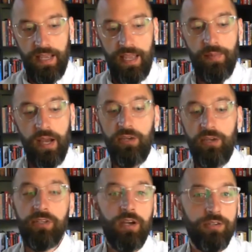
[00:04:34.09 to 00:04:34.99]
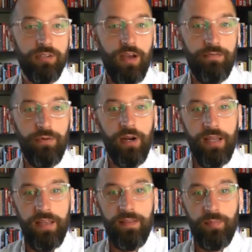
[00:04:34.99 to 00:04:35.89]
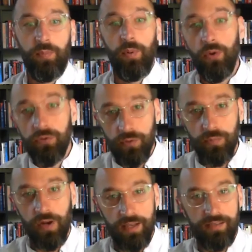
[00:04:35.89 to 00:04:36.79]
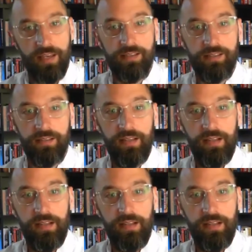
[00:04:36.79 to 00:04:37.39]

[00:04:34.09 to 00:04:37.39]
And by using our software in the proposal process,